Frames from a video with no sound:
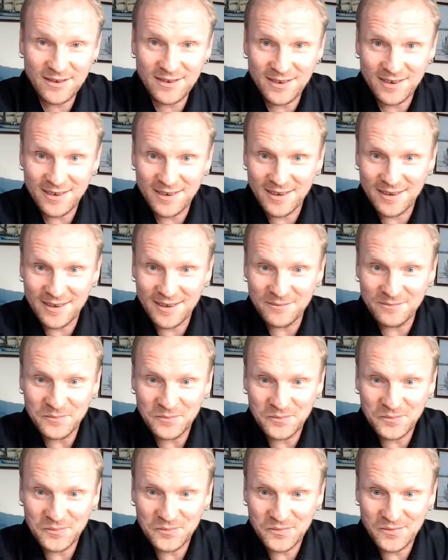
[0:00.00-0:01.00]
the
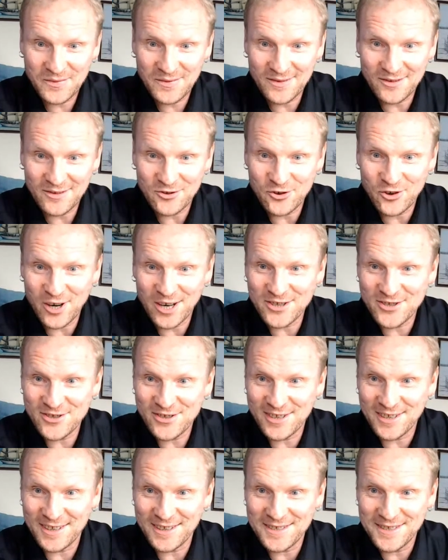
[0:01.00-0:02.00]
Drag
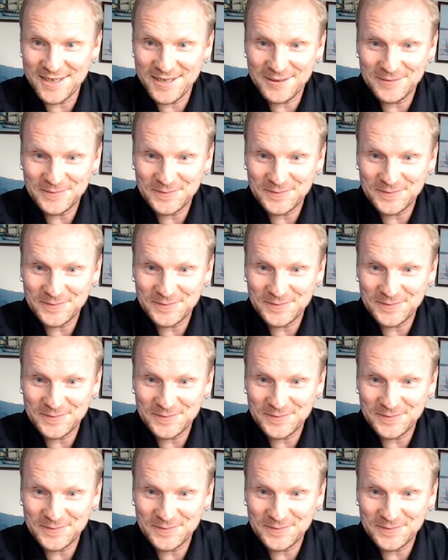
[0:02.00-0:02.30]
series.